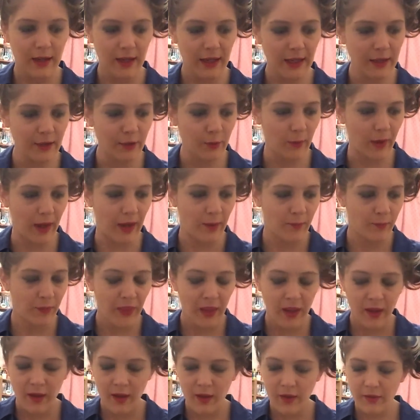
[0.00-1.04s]
Either way.
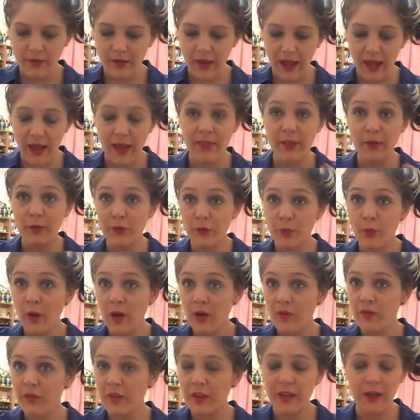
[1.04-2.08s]
And there are
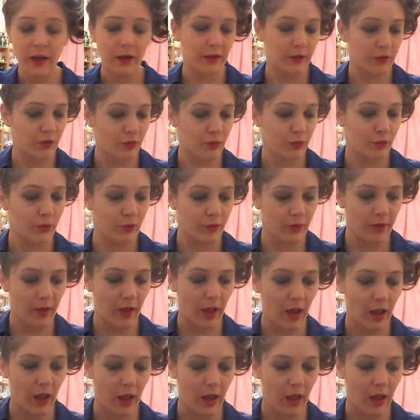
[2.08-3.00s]
12 of the eye jewels